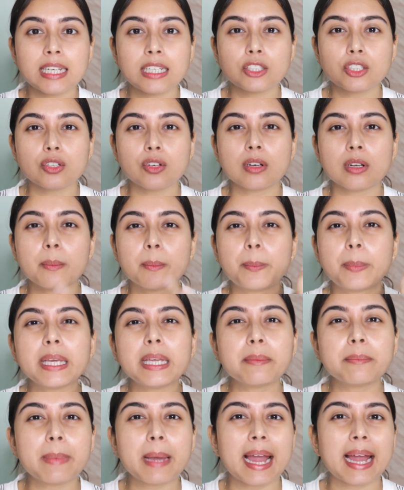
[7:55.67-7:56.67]
It's gonna
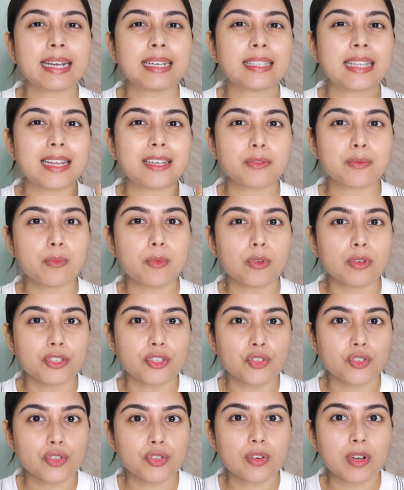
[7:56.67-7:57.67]
bring back that
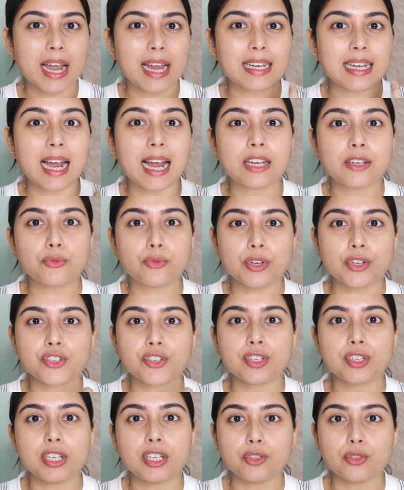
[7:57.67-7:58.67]
moisture and
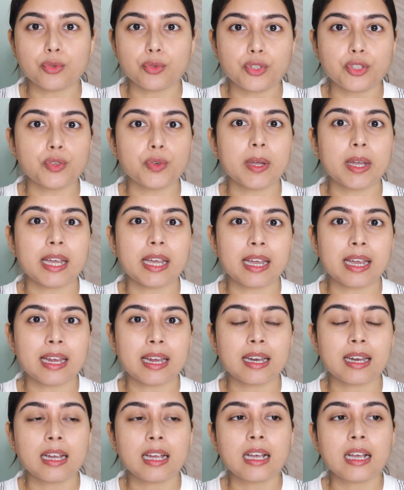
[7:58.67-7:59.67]
hydration into your hair.